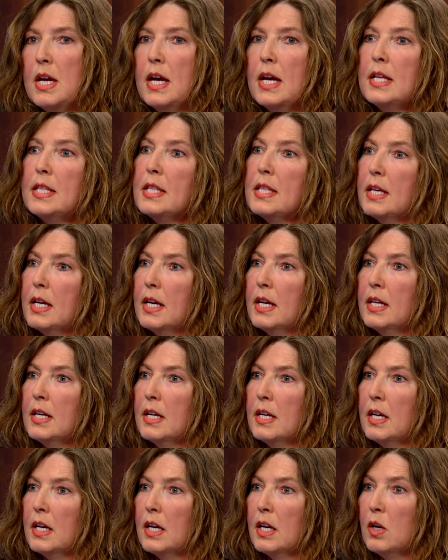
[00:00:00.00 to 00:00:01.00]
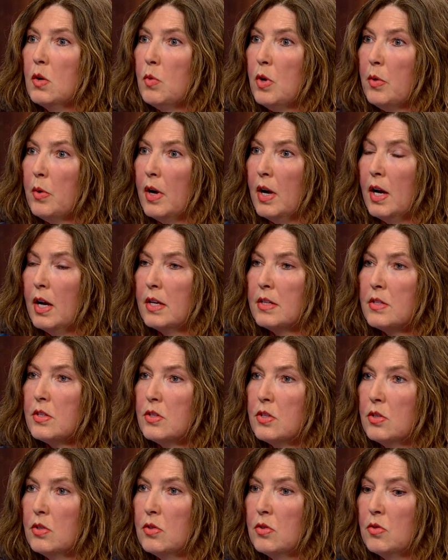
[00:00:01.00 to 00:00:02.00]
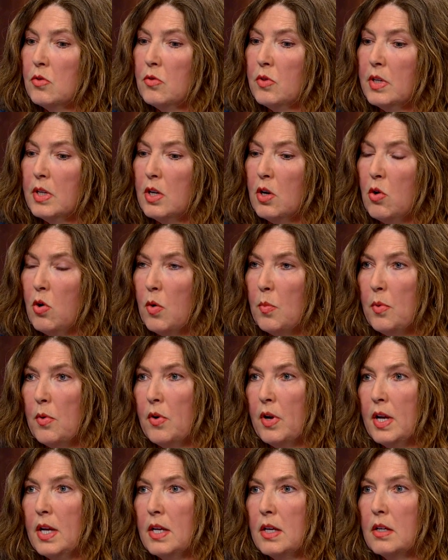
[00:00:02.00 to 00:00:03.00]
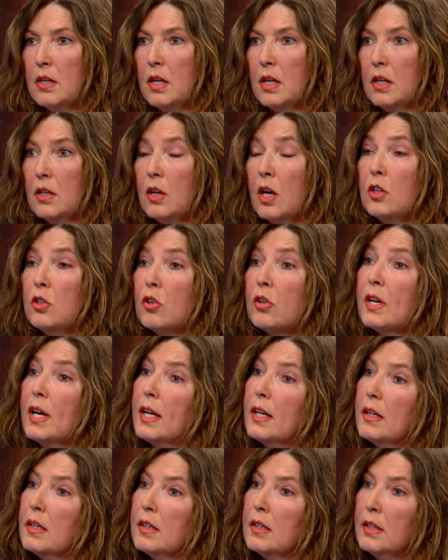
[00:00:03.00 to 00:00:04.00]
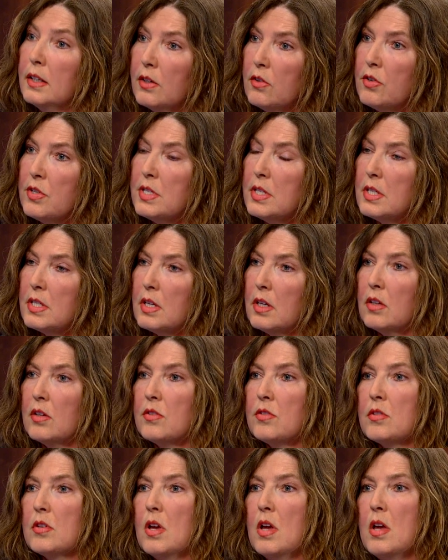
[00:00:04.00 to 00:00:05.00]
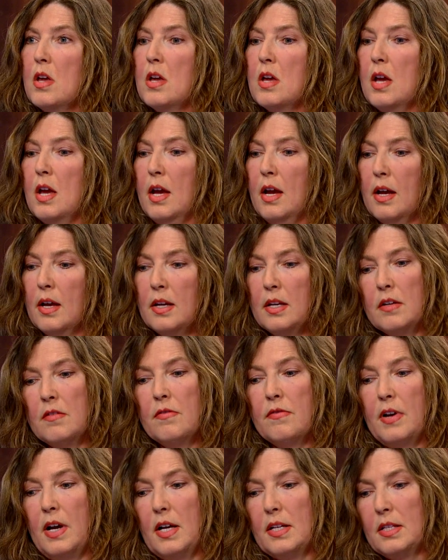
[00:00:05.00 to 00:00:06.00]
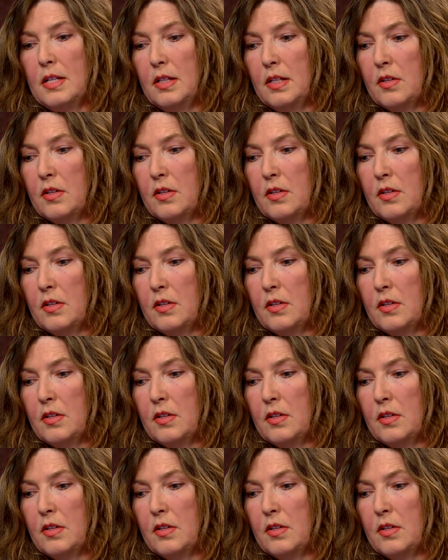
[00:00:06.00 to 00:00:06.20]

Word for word: And then uh, we were asked to incorporate a, a look at literacy skills. And in fact, the